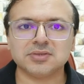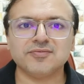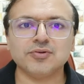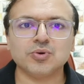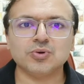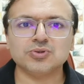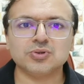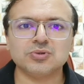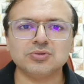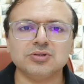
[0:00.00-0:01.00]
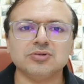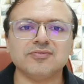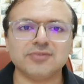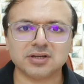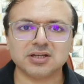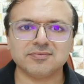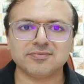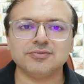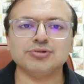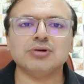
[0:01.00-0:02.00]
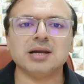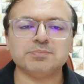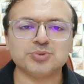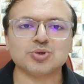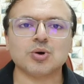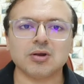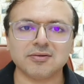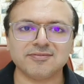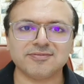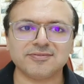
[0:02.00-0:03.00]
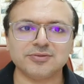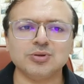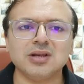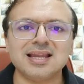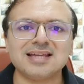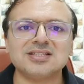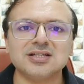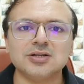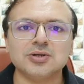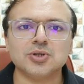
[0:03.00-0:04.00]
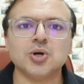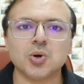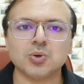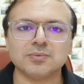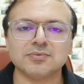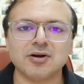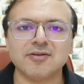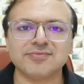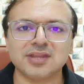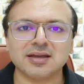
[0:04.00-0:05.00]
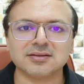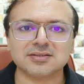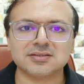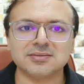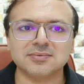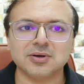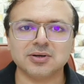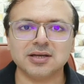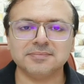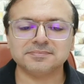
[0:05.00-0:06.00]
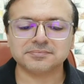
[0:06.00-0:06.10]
If you condone, you forgive, you absolve, you let go of things. Okay.